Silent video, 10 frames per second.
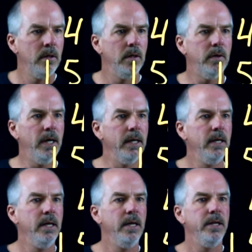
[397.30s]
Okay,
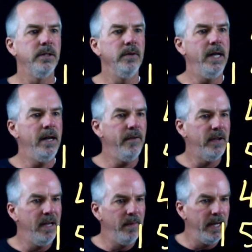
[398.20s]
so now I've
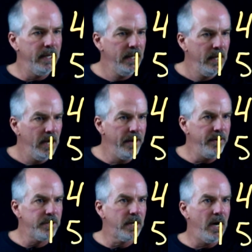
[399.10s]
got my
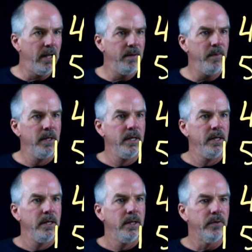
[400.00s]
hundredths column.
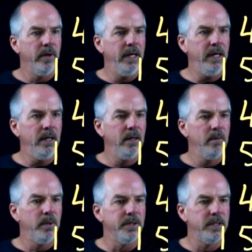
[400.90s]
3
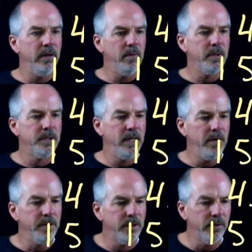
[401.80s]
plus 0
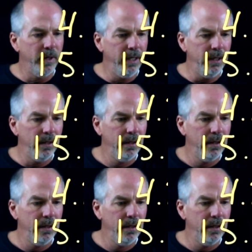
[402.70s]
is 3.